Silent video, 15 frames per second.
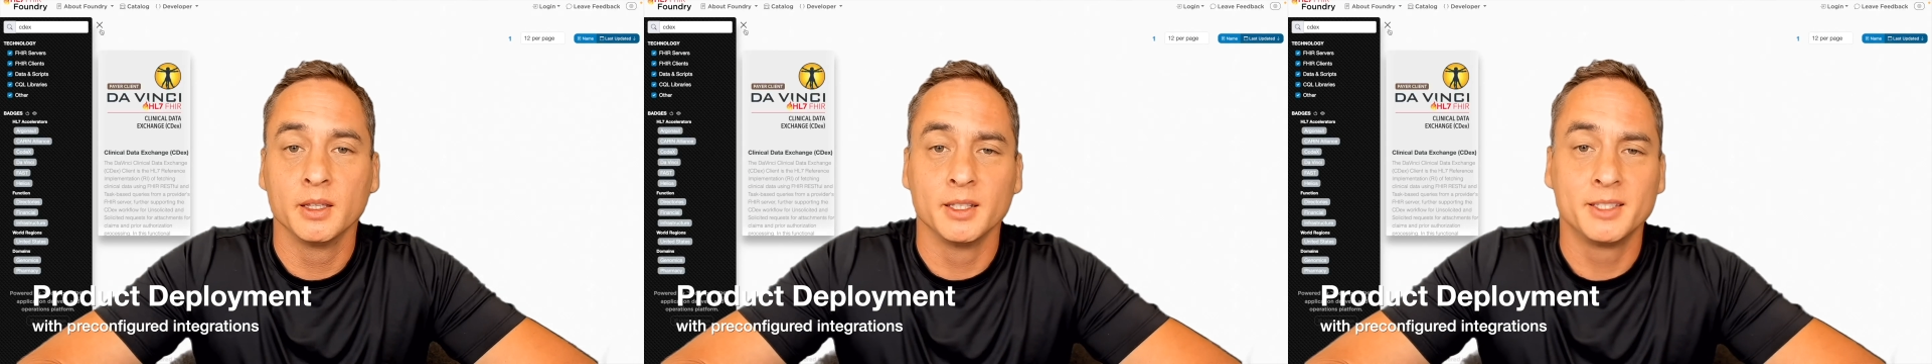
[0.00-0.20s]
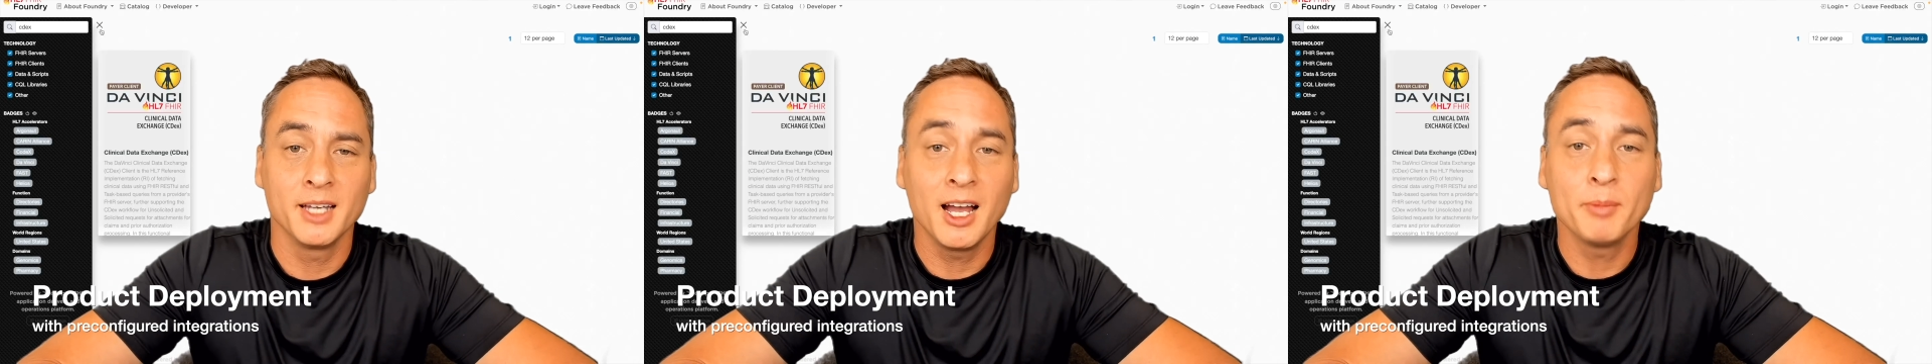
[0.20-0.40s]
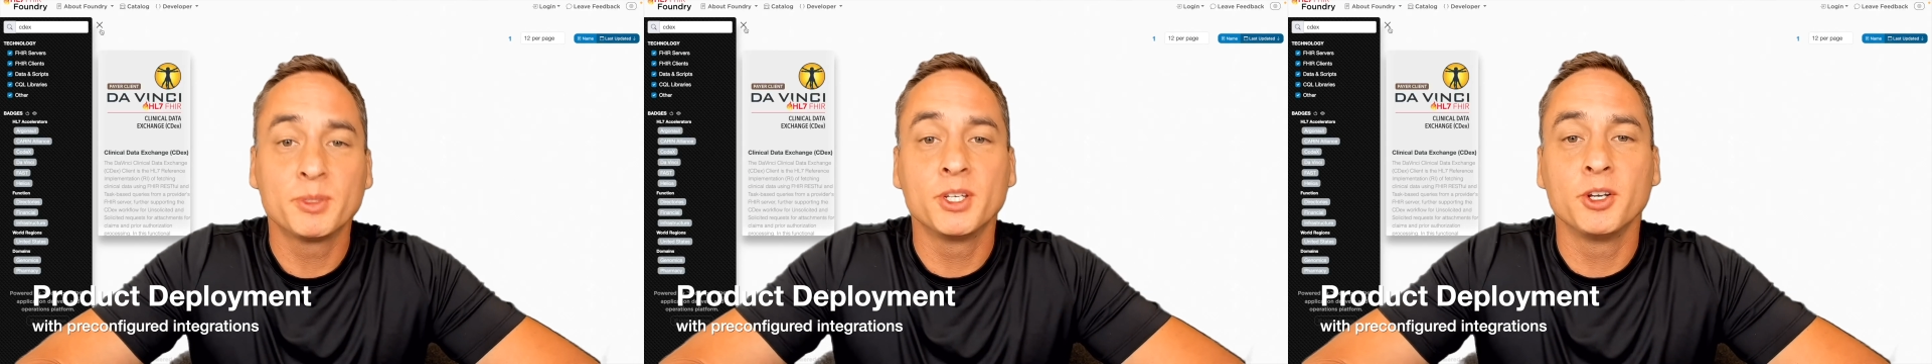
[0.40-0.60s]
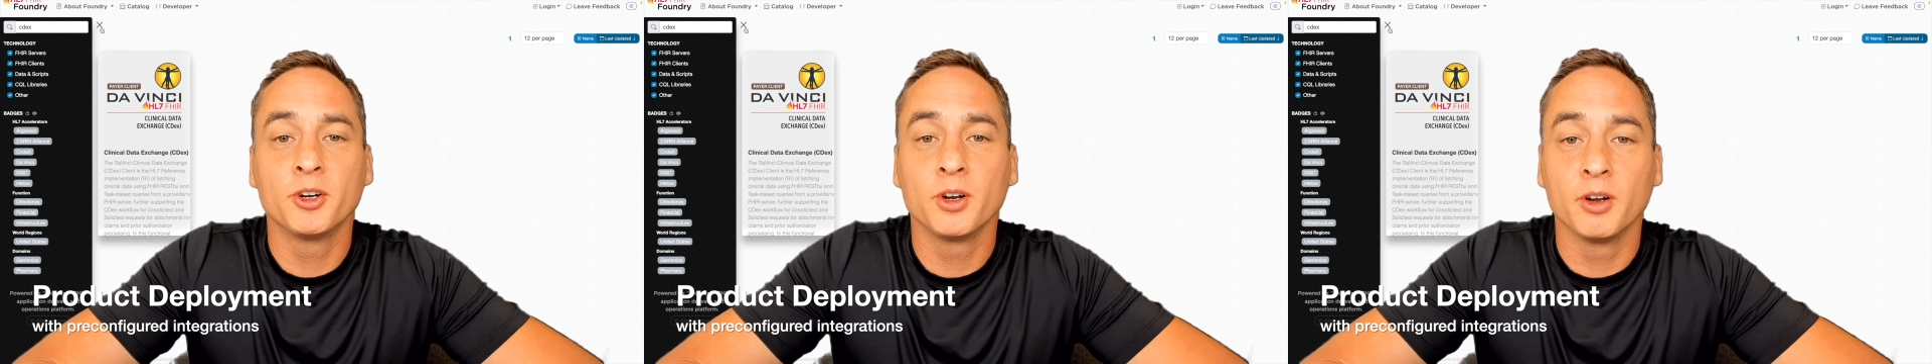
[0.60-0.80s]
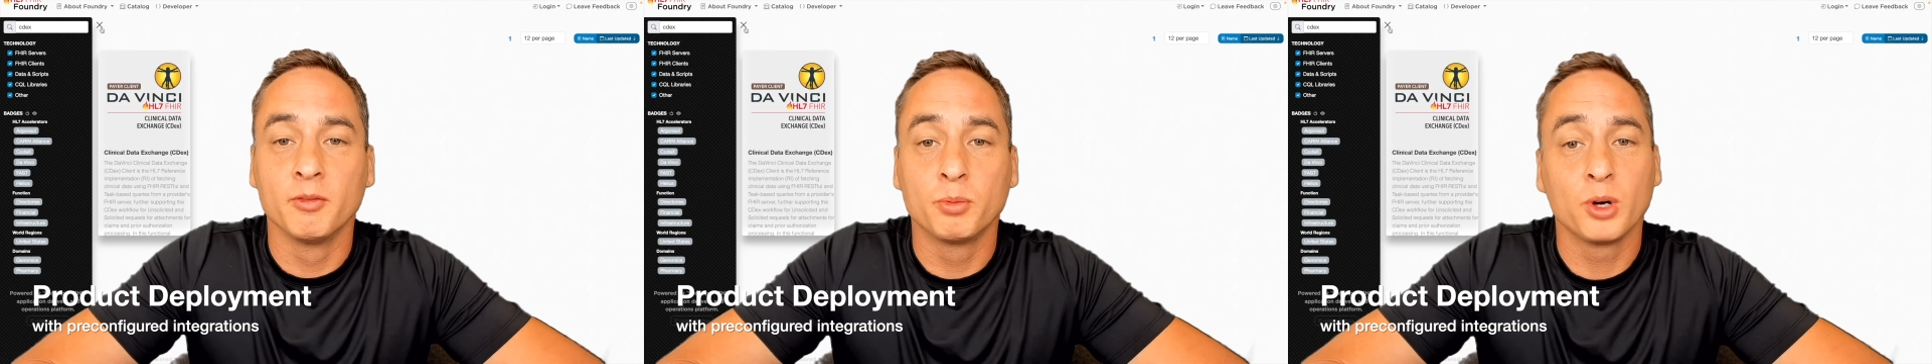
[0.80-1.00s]
The top
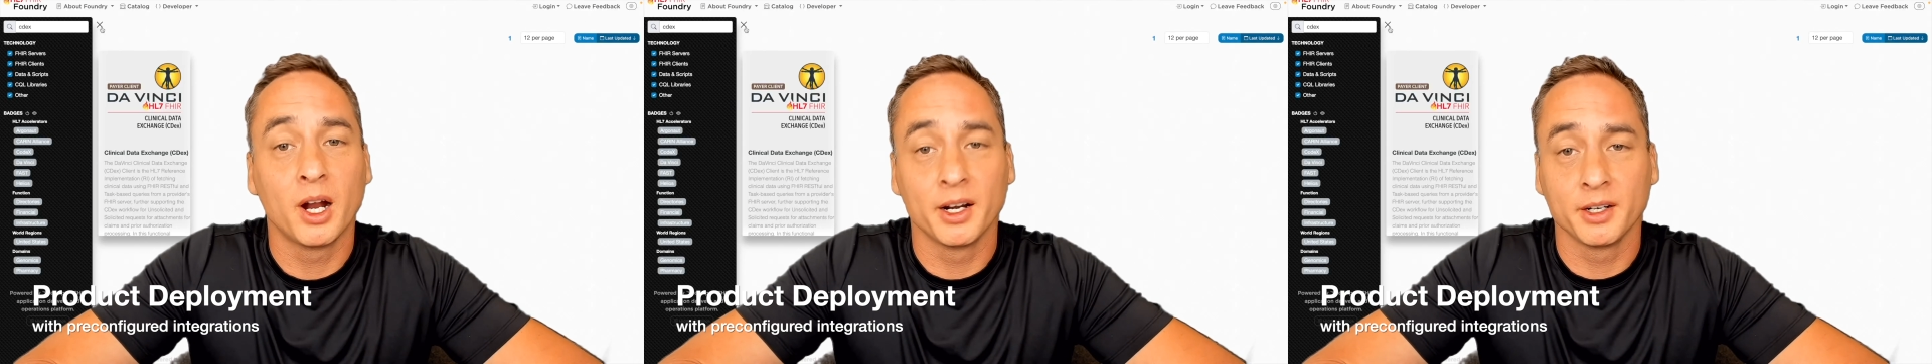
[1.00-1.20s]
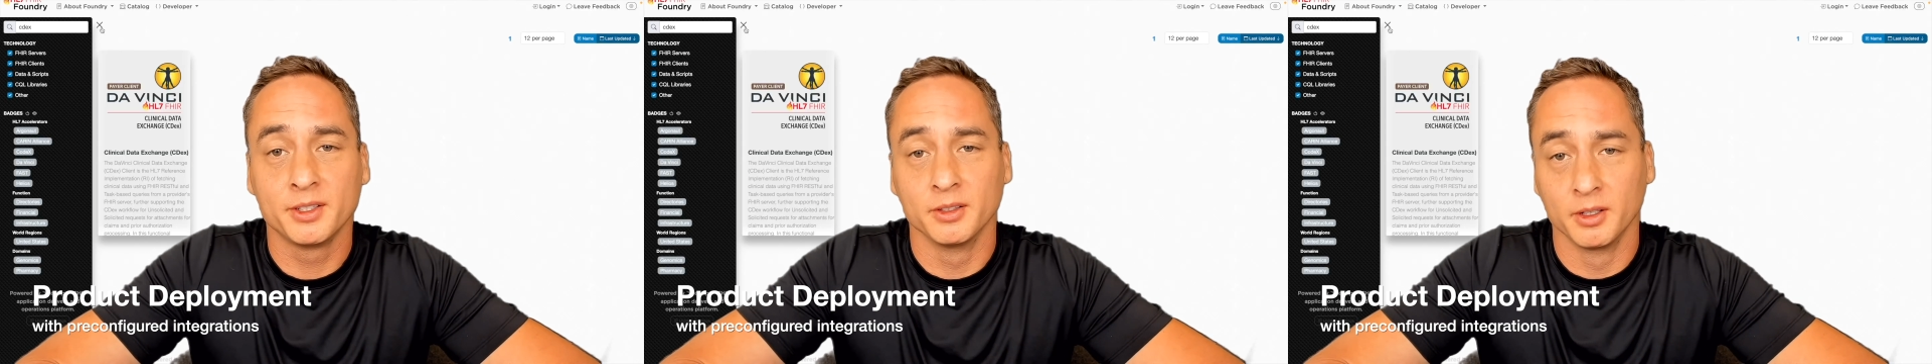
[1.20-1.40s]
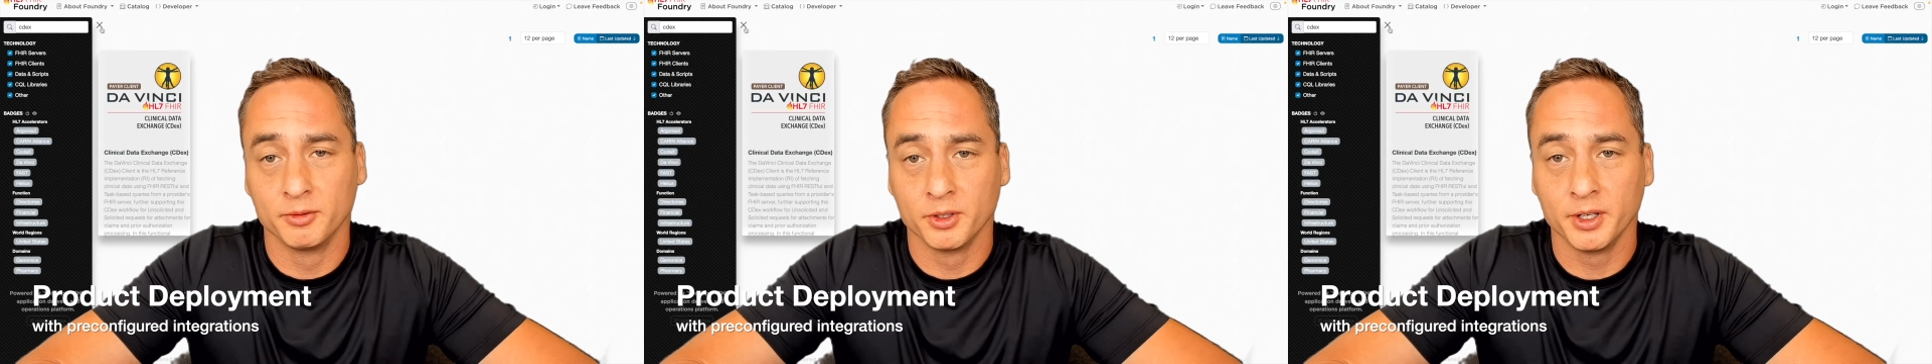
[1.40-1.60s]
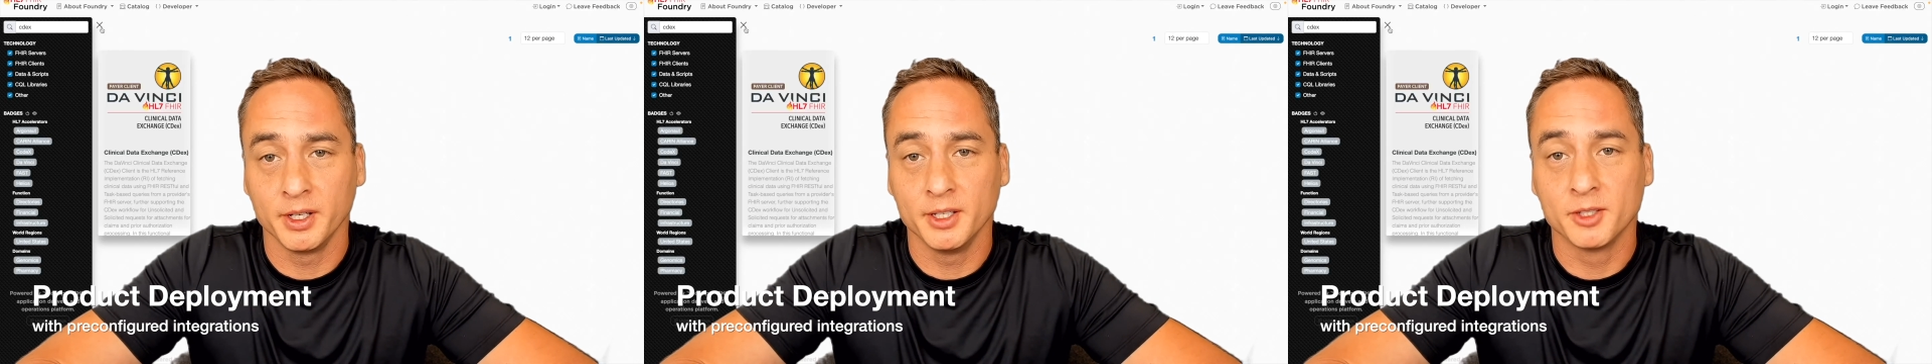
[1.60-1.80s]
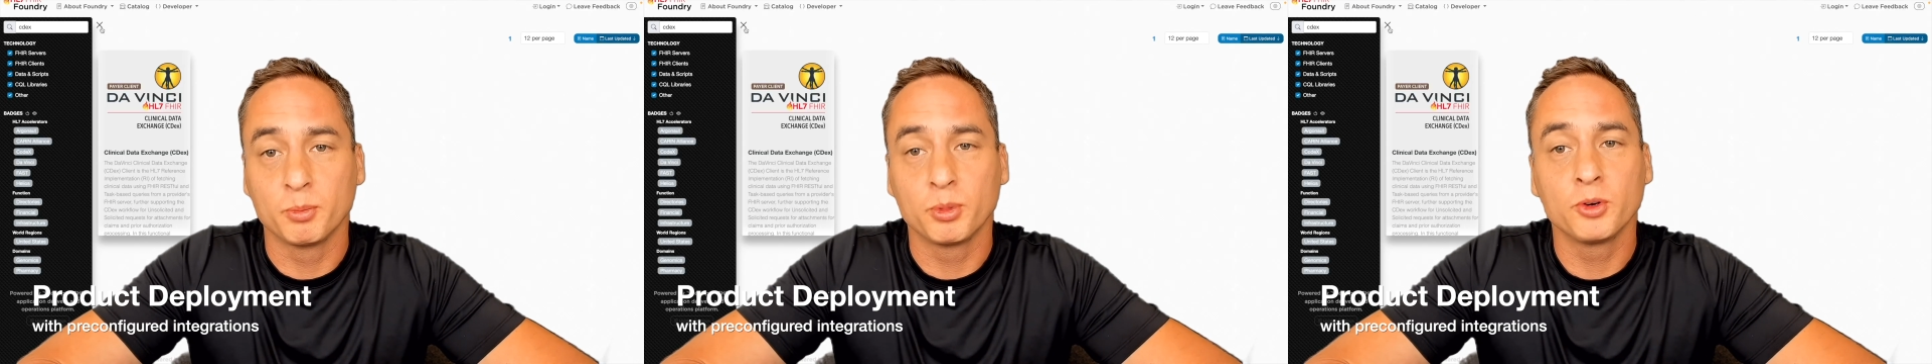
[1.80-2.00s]
tier of product
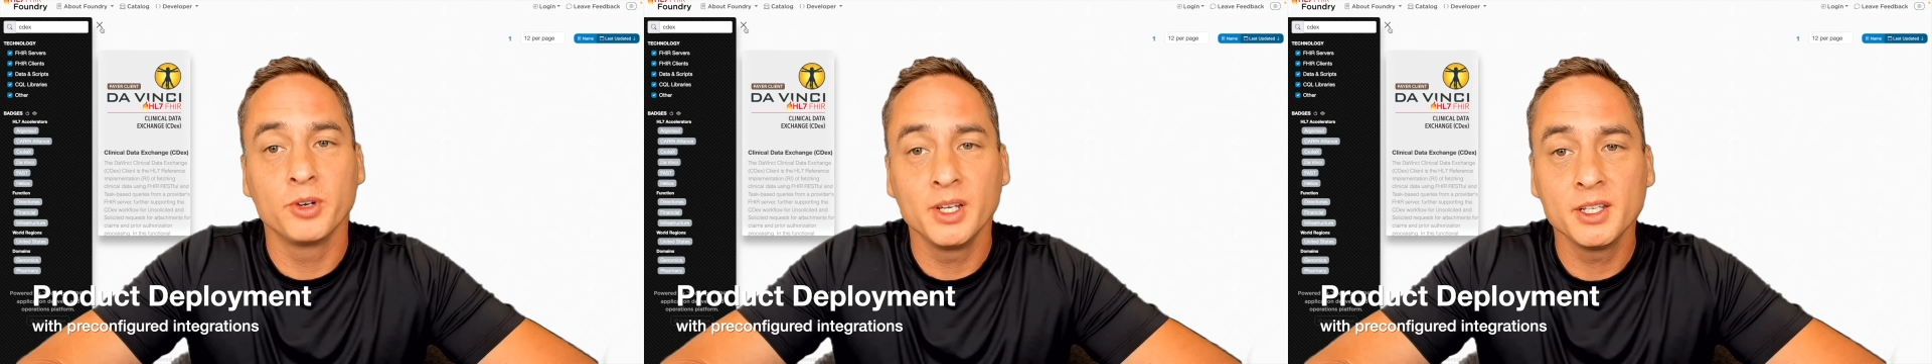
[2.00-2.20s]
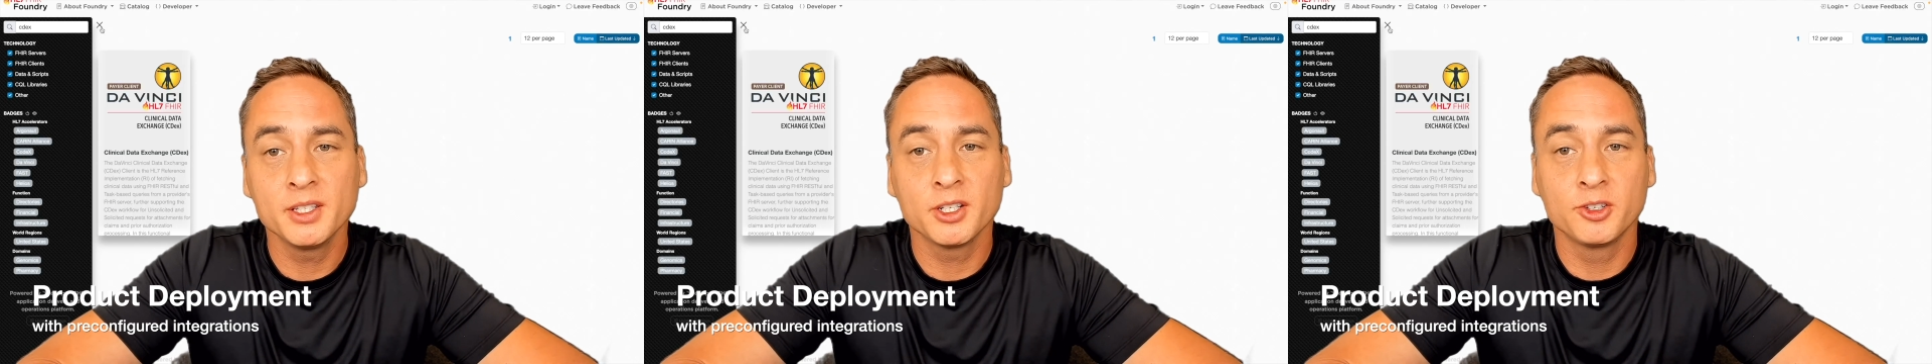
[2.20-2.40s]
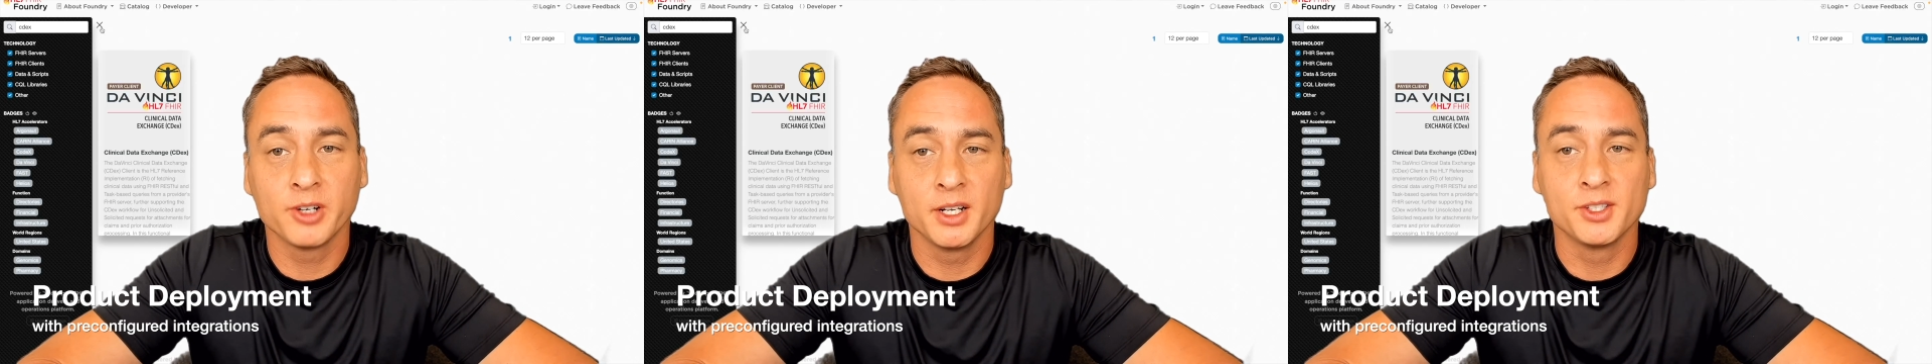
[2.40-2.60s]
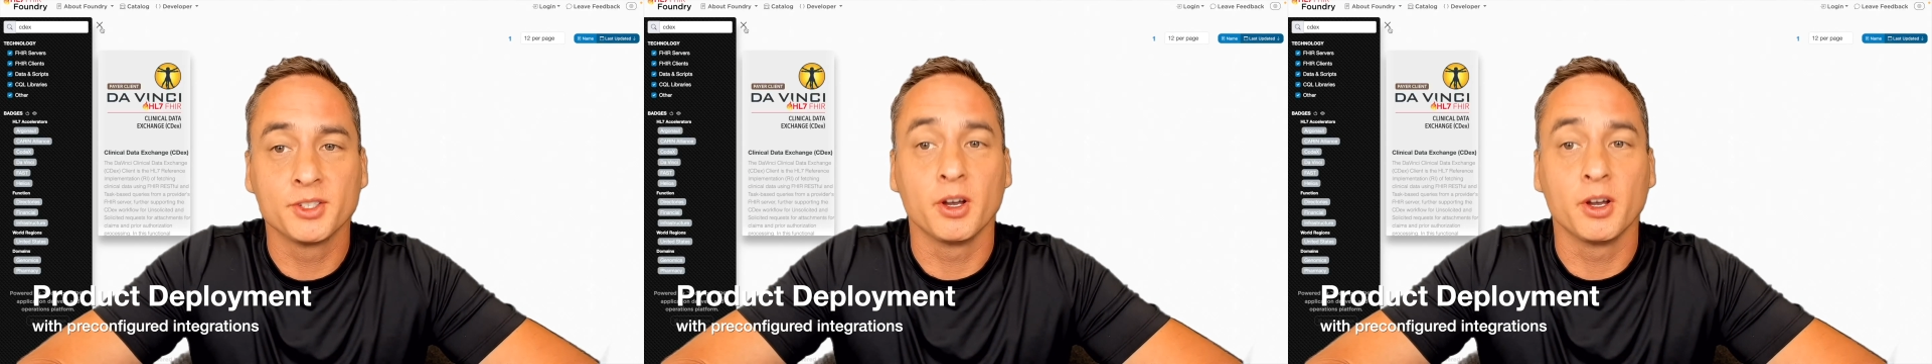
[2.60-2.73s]
delivery is pre-integrated